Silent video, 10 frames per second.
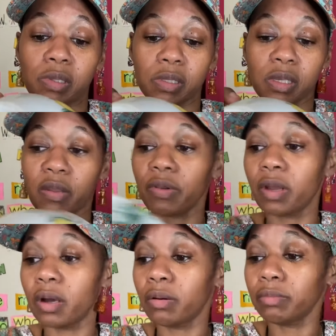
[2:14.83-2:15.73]
There we
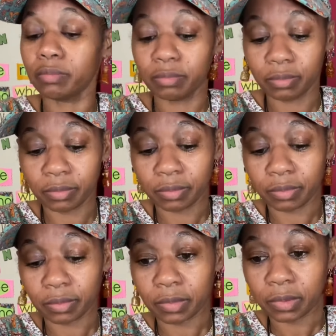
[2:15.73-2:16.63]
go.
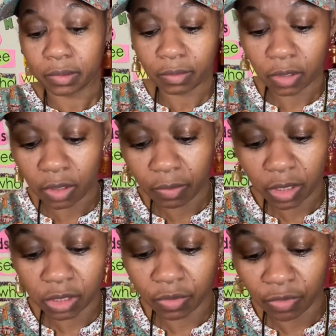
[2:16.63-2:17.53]
I'm going to mix
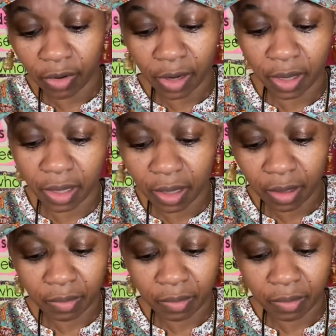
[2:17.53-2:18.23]
it right in.